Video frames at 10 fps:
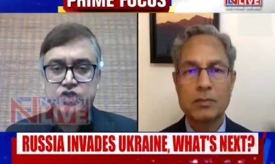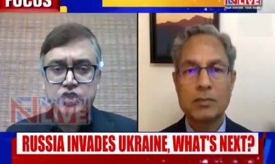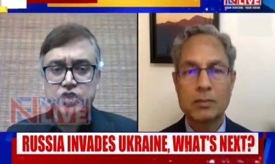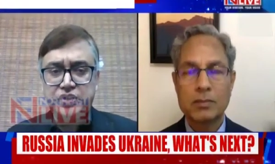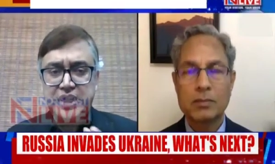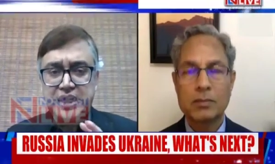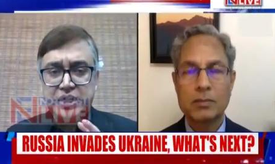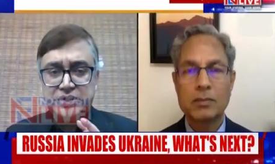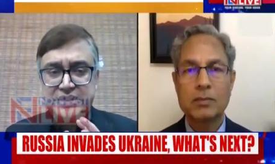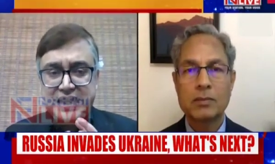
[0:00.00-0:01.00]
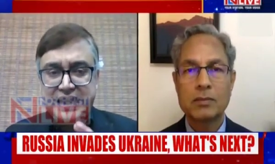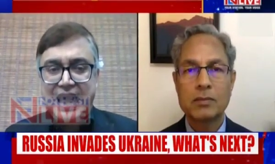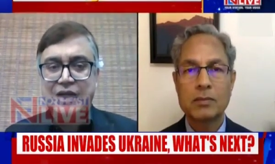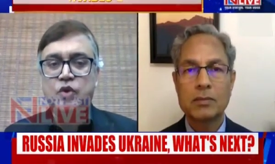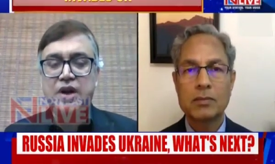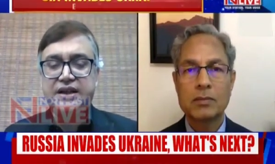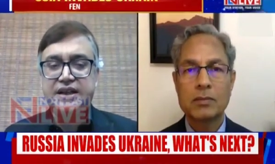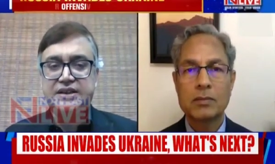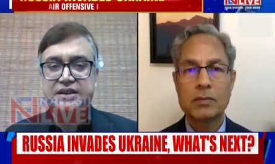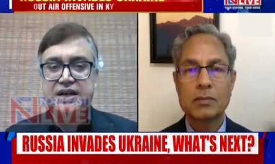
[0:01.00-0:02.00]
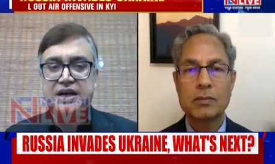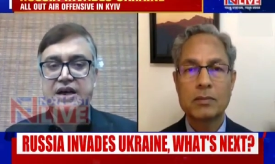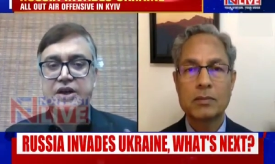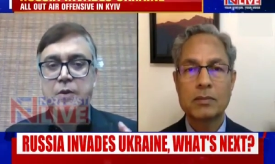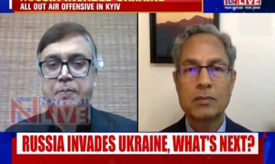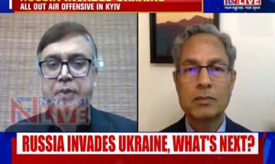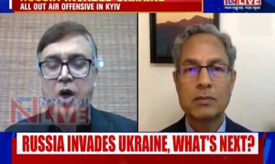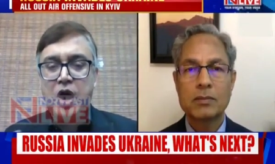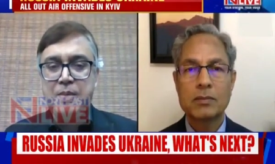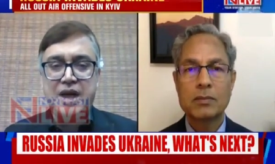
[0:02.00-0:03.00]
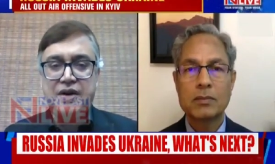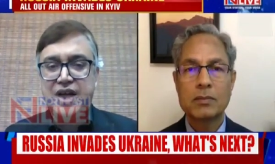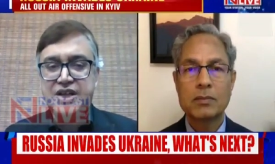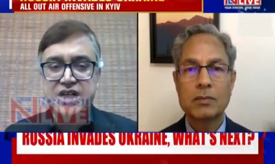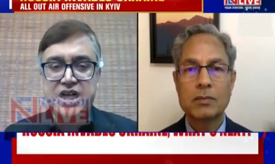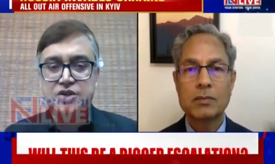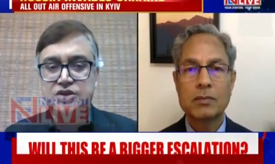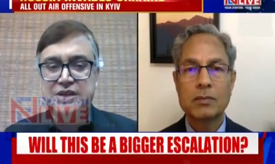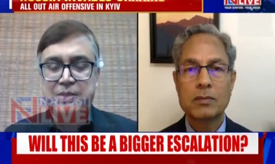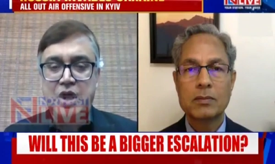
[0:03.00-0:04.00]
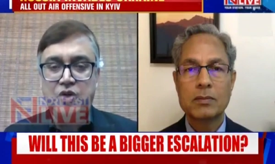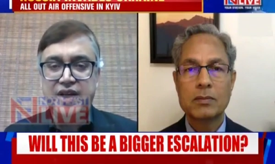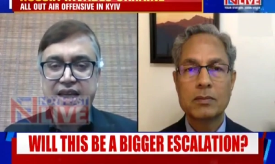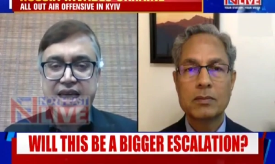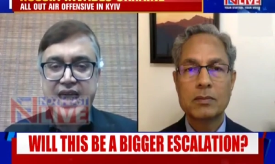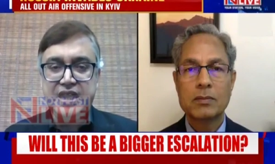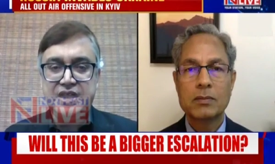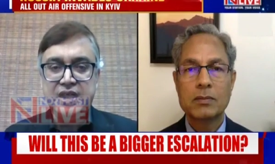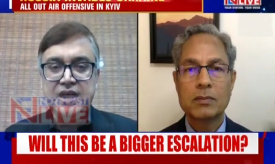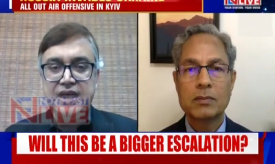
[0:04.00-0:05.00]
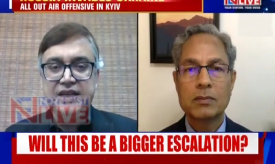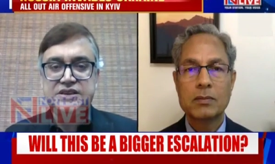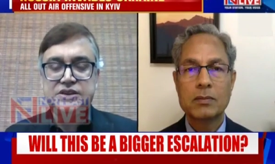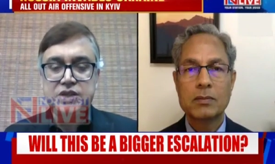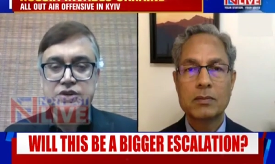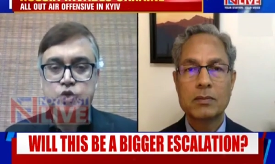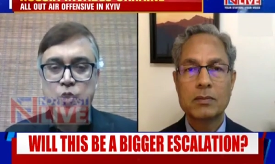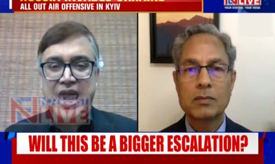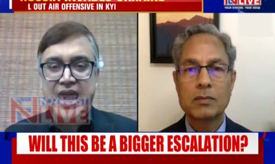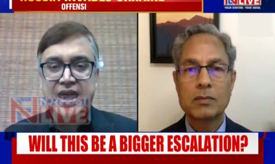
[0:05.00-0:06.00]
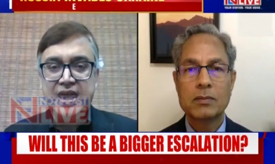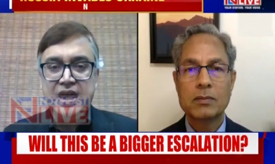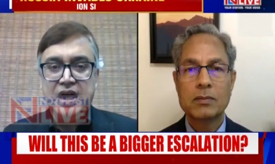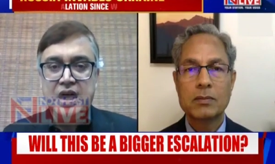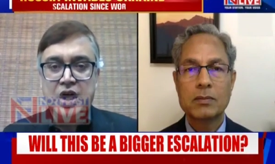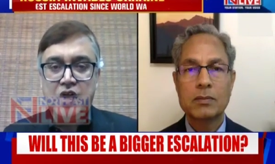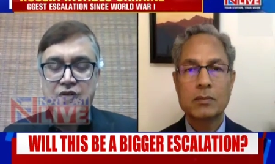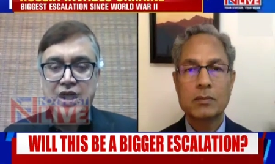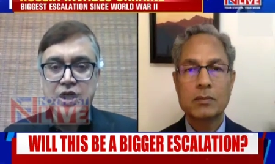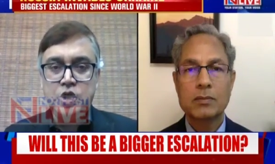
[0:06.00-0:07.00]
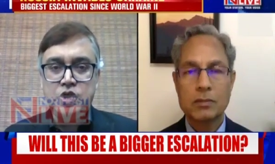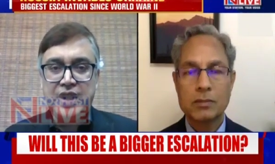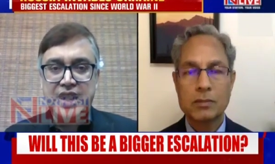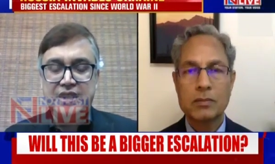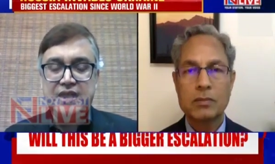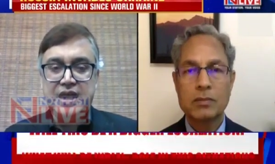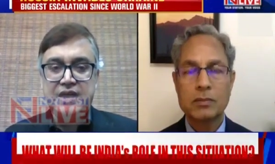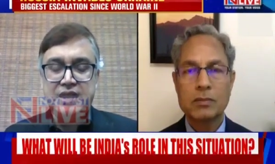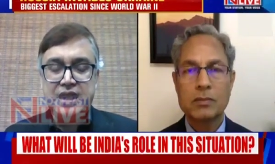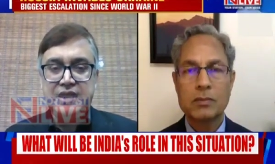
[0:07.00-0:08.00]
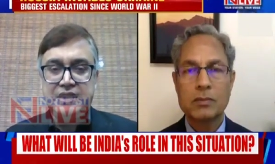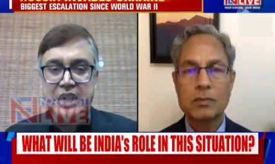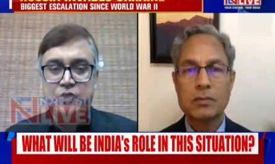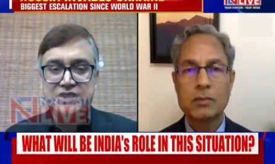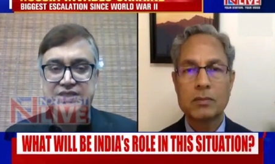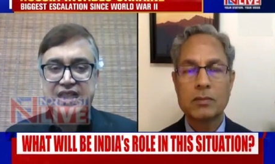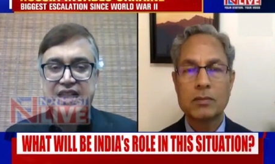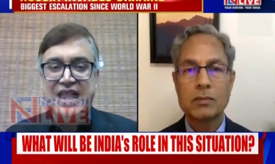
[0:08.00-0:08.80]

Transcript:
Speaker 1: Uh, so, do you think it was a calculated, uh, you know, ploy by Russia to somehow regain its sway uh, over Ukraine? And, and that was the